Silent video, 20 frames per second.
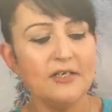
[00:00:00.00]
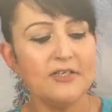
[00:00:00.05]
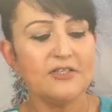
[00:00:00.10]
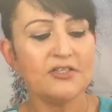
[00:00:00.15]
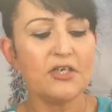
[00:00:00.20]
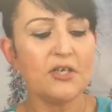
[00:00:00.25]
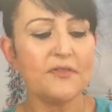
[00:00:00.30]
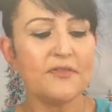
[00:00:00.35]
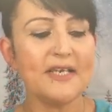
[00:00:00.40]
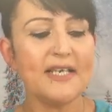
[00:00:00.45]

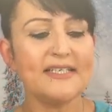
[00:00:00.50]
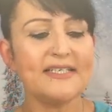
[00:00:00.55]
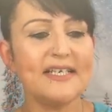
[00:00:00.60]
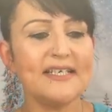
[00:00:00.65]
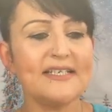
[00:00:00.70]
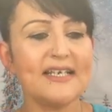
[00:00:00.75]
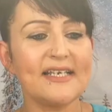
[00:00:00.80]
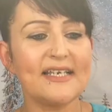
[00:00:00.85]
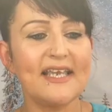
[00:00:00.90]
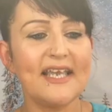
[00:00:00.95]
So this
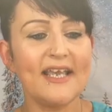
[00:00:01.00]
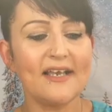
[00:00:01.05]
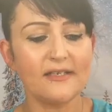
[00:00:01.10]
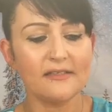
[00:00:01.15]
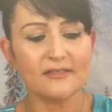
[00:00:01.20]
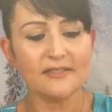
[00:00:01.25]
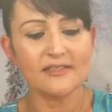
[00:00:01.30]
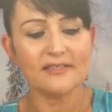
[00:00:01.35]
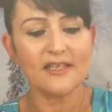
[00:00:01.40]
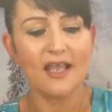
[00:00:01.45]
is a
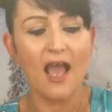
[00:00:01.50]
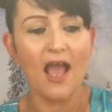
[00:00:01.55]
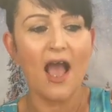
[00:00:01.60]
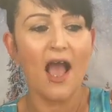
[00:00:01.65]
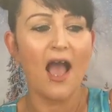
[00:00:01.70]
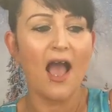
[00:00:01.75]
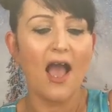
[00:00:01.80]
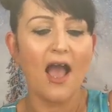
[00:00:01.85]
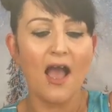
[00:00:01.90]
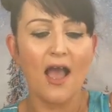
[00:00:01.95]

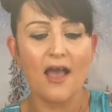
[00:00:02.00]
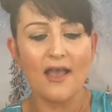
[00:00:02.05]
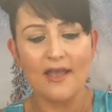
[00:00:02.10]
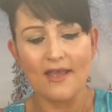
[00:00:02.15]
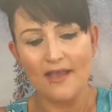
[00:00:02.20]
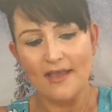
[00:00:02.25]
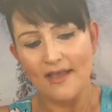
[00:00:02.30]
Killstar.